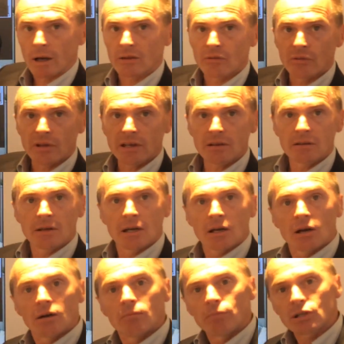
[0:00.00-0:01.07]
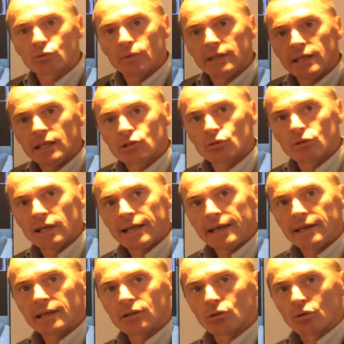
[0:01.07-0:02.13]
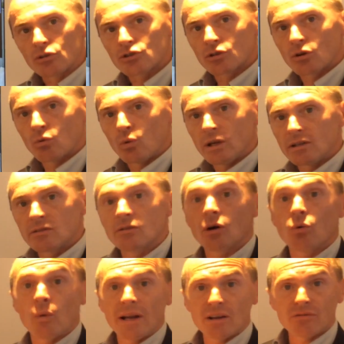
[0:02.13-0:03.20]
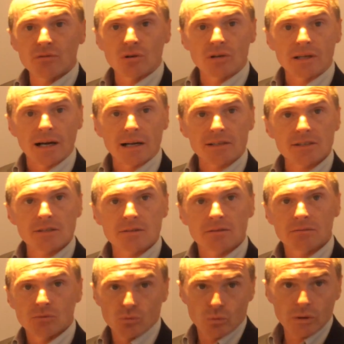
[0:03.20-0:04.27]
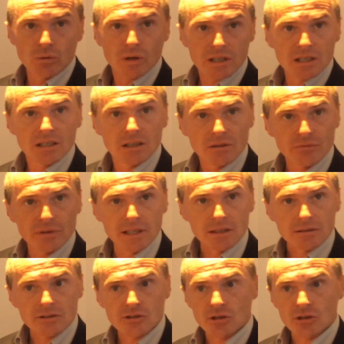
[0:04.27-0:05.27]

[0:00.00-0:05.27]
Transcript: one thing, but we need to link it also with weather forecasts. We're working in the field,